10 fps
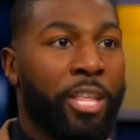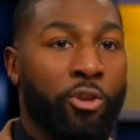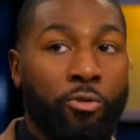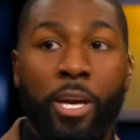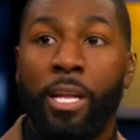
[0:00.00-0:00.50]
that,
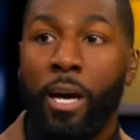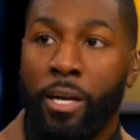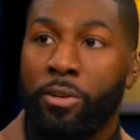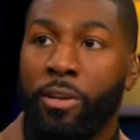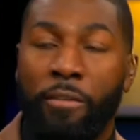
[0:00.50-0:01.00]
you get
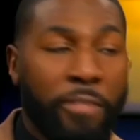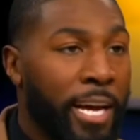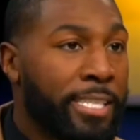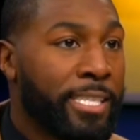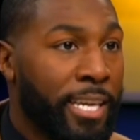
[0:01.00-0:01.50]
underneath
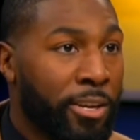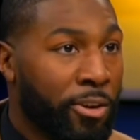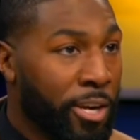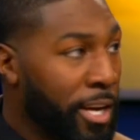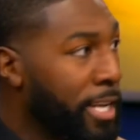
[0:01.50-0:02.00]
that
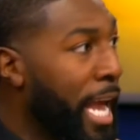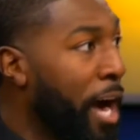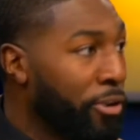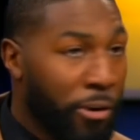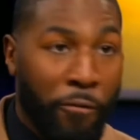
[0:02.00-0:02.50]
center.
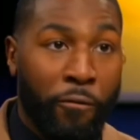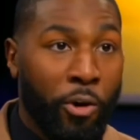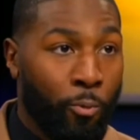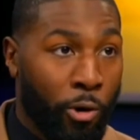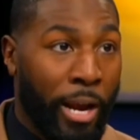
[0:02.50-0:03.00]
Now your
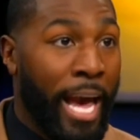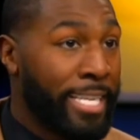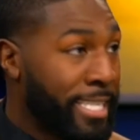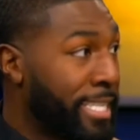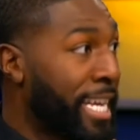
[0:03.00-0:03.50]
footwork
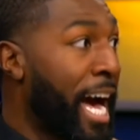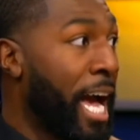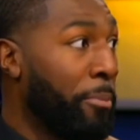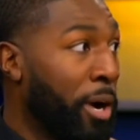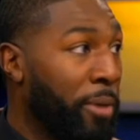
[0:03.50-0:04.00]
has to
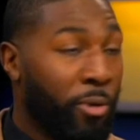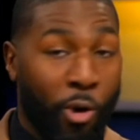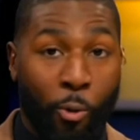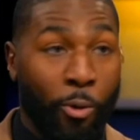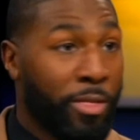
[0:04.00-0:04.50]
time up
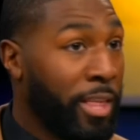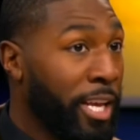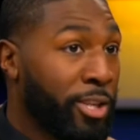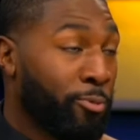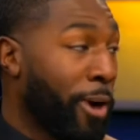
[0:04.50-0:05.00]
with
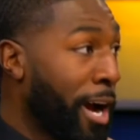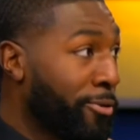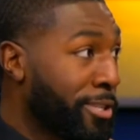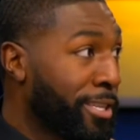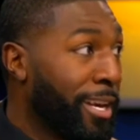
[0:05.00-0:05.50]
these
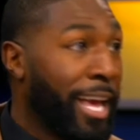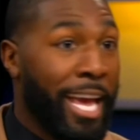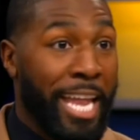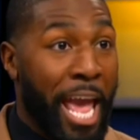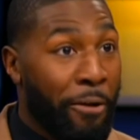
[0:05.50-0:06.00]
routes
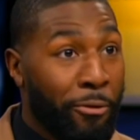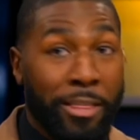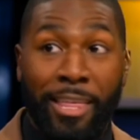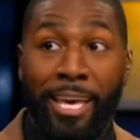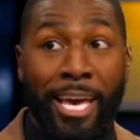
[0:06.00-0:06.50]
and
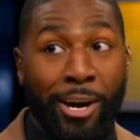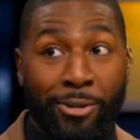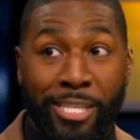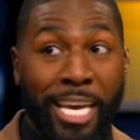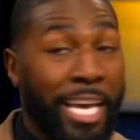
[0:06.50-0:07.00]
everything
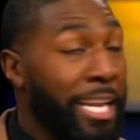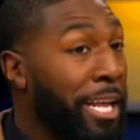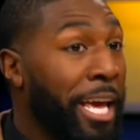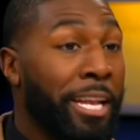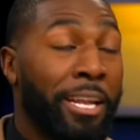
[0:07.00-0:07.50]
else. It,
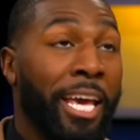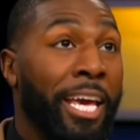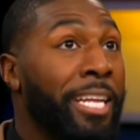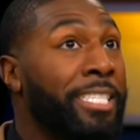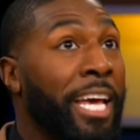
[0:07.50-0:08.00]
it,
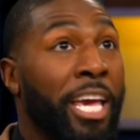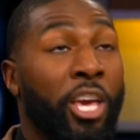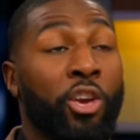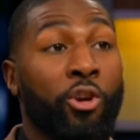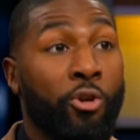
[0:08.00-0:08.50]
it is a
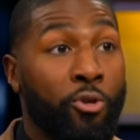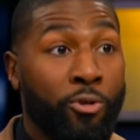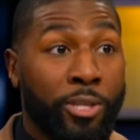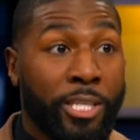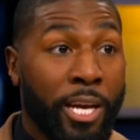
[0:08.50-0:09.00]

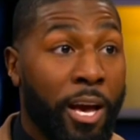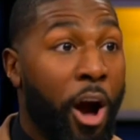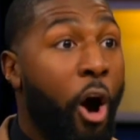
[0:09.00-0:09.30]
huge